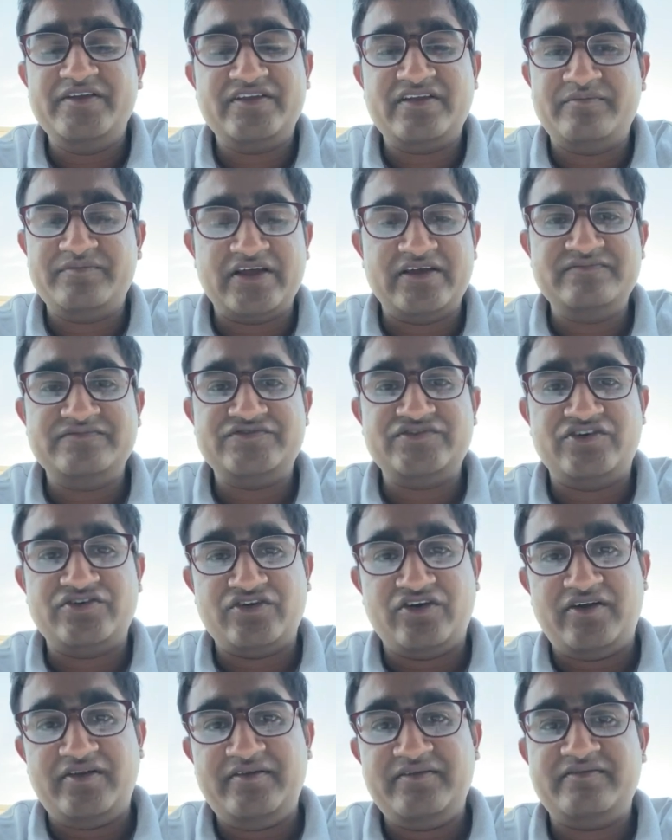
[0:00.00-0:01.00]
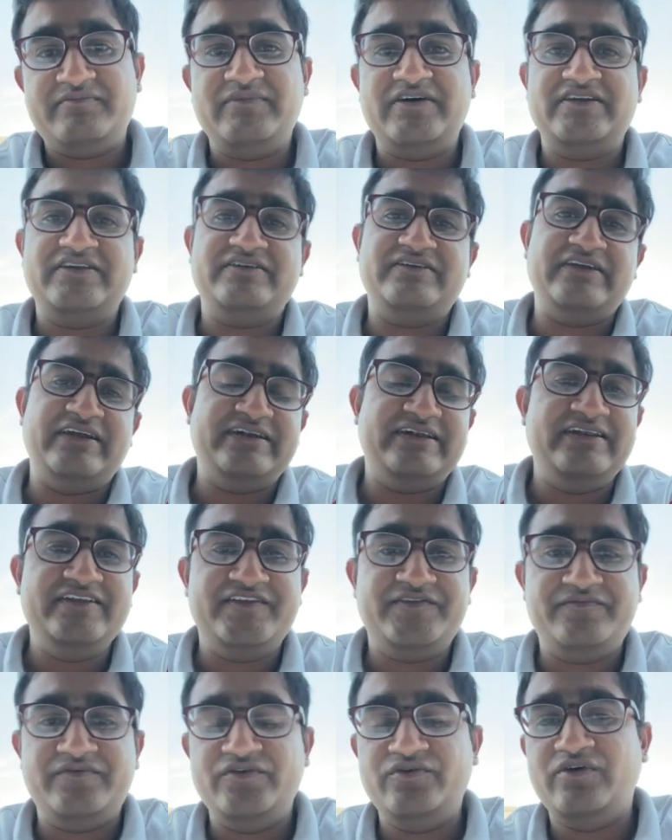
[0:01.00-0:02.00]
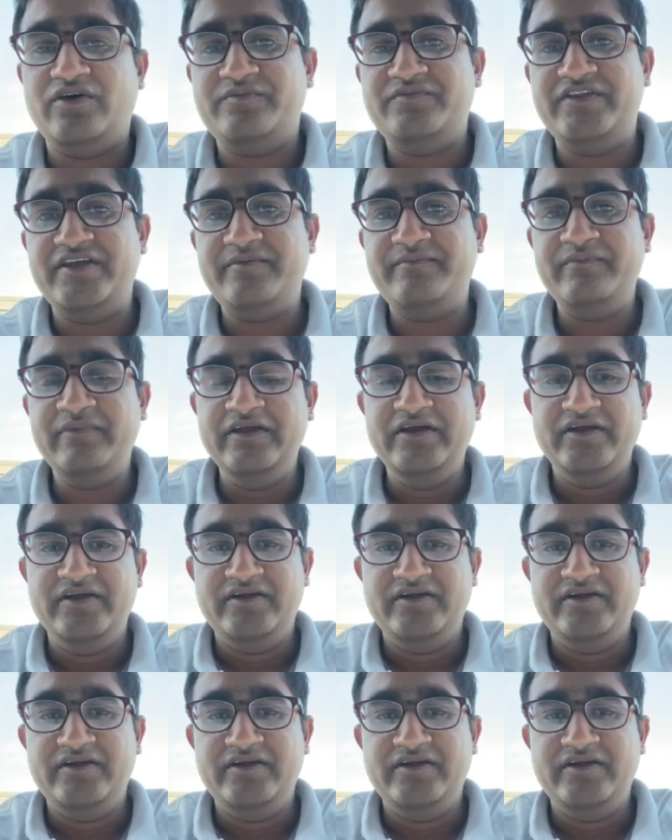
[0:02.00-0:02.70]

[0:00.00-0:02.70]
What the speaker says: sometimes not all, but at least few of them,